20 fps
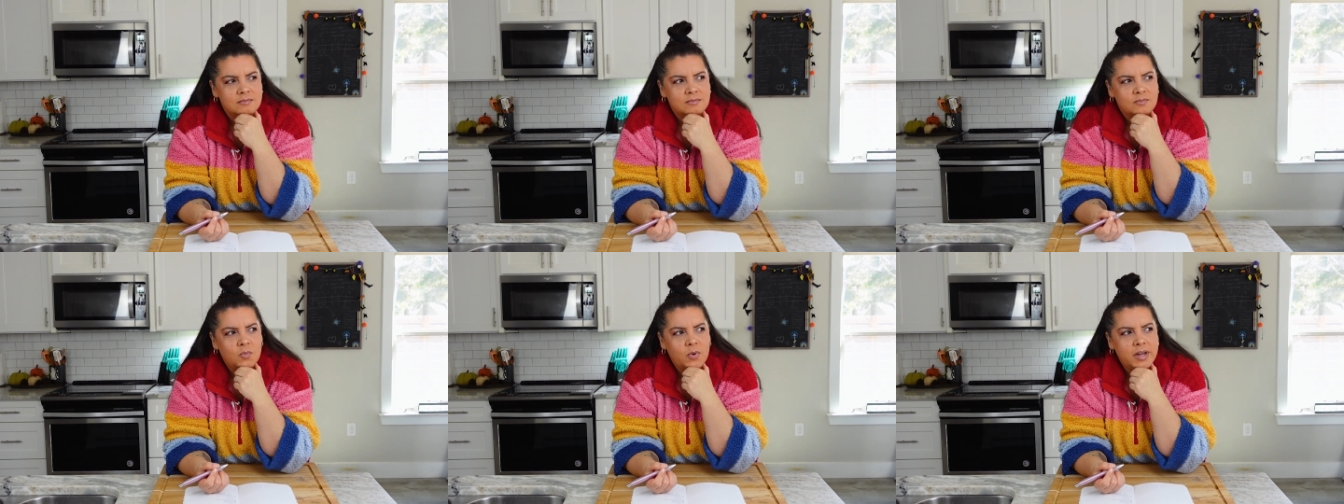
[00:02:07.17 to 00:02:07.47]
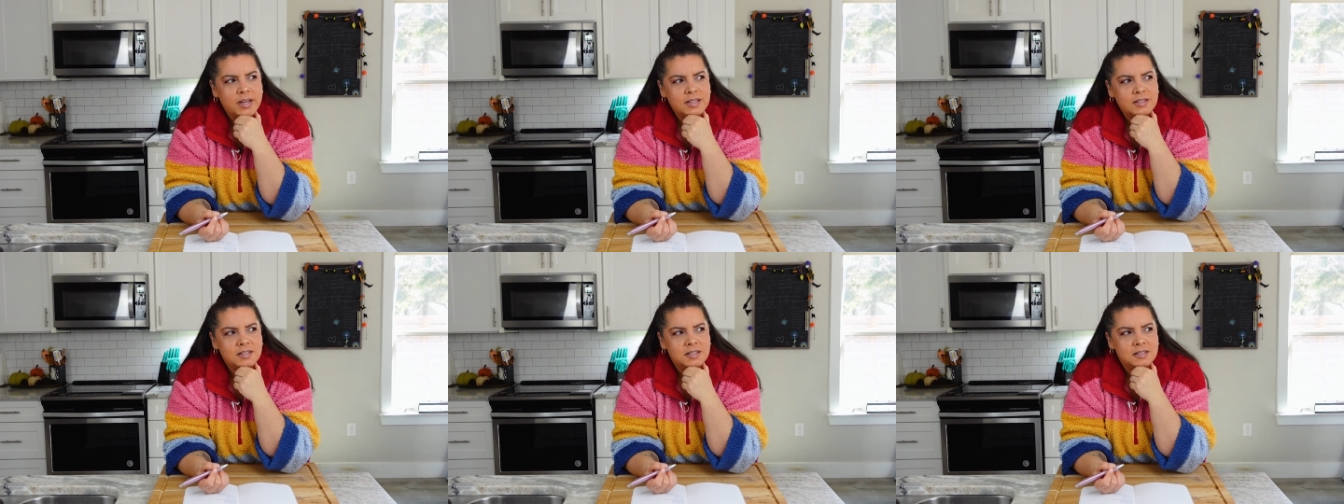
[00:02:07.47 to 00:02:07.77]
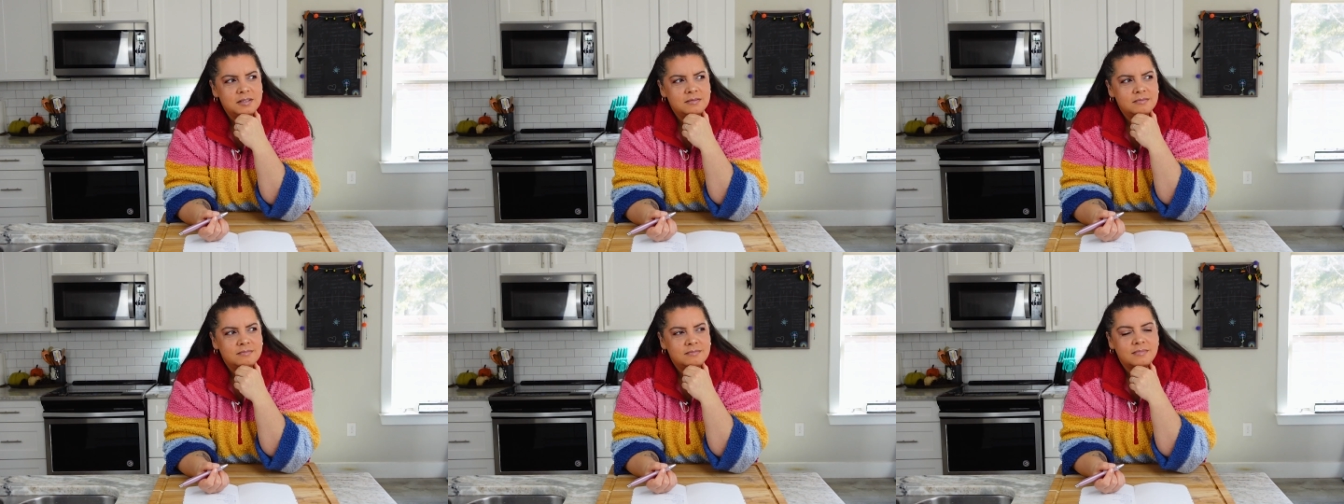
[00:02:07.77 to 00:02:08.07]
Winged?
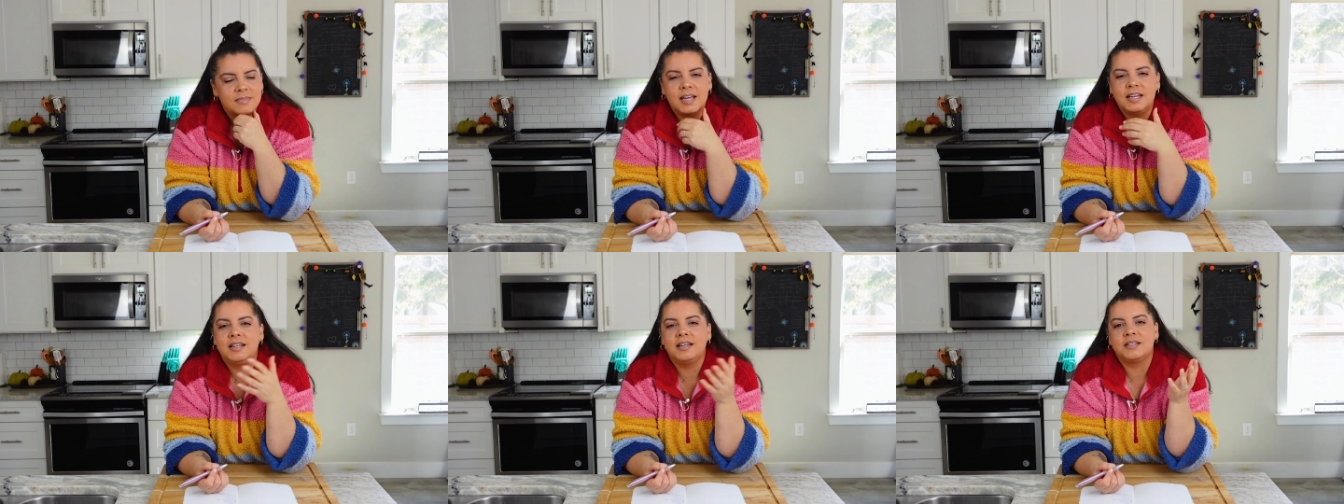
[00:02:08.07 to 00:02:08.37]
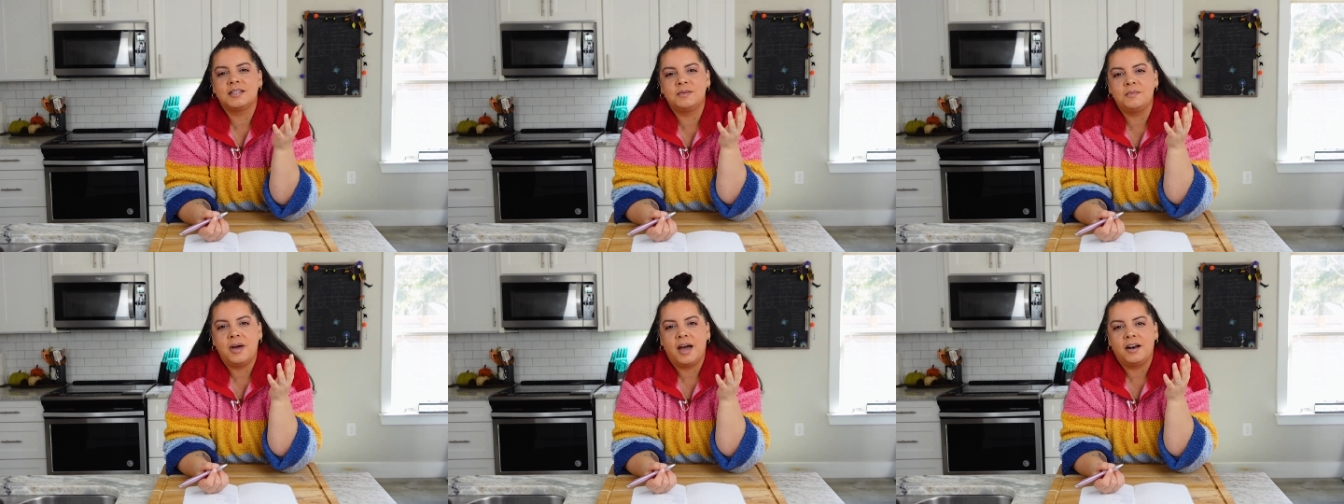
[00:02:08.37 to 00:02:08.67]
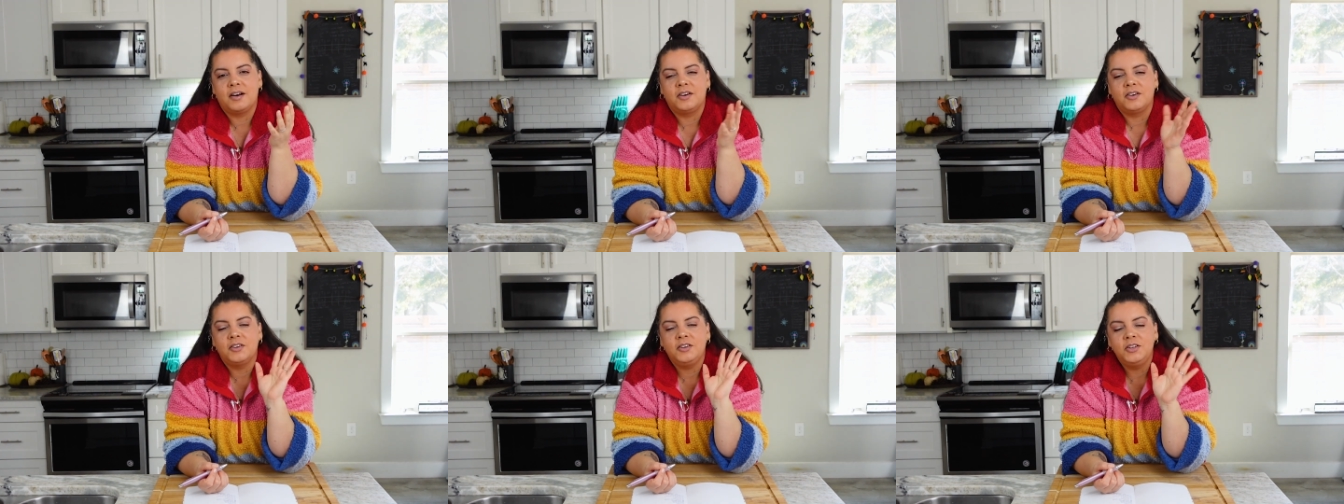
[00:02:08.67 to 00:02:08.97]
It doesn't
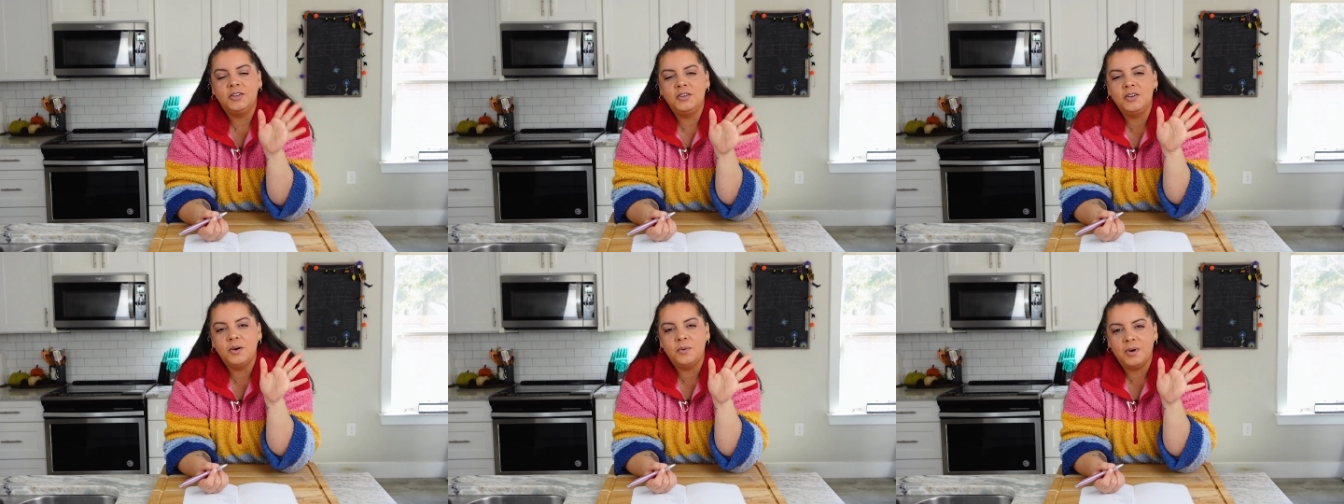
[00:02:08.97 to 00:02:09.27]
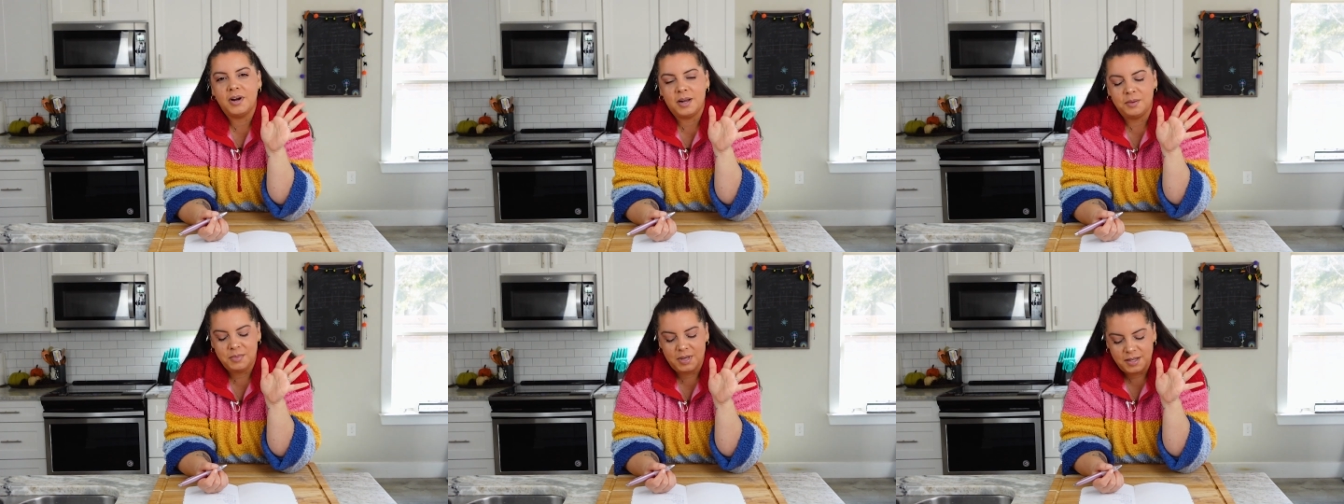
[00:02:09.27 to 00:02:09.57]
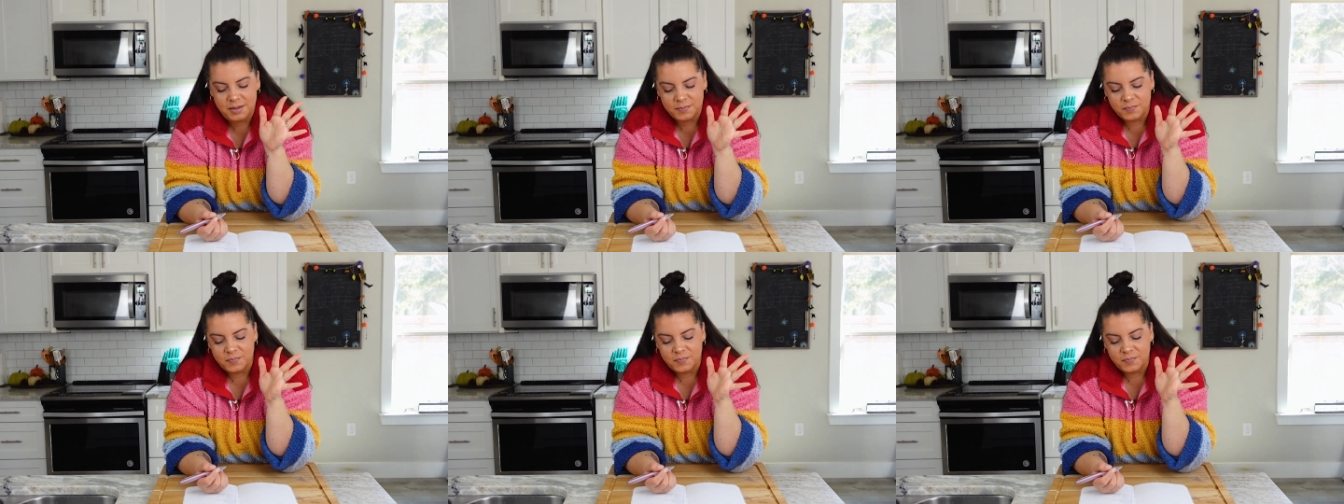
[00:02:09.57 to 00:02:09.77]
matter. You know what I mean.